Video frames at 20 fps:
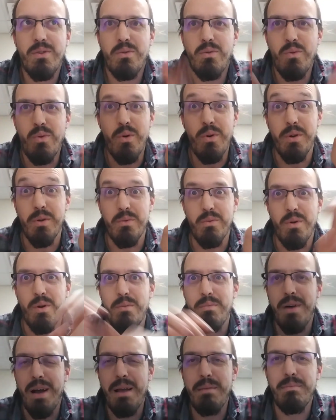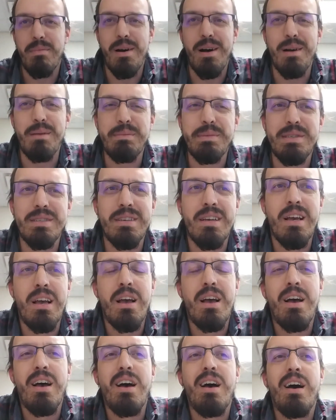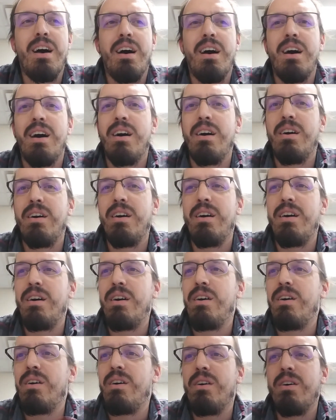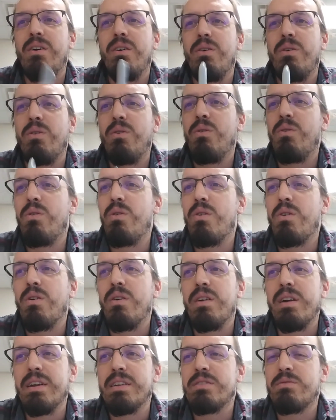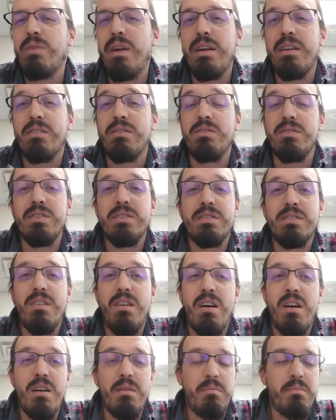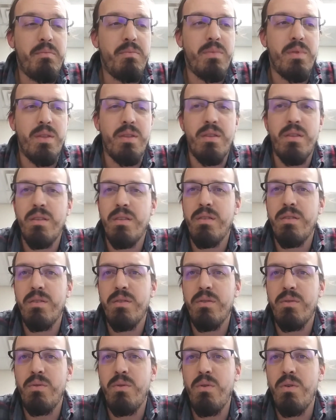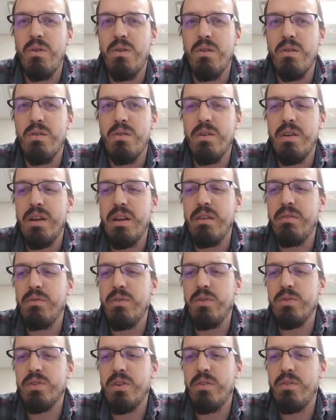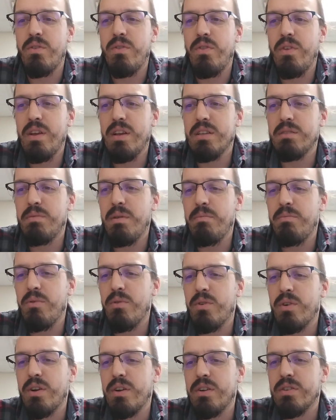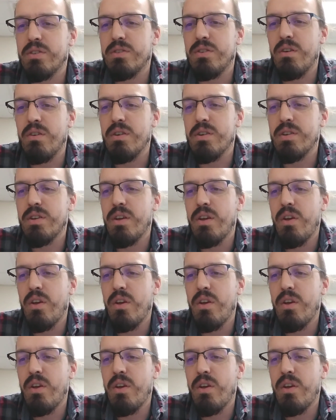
quote-unquote pipe bombs, or it's radical Islam, or any of those other things, people are going to start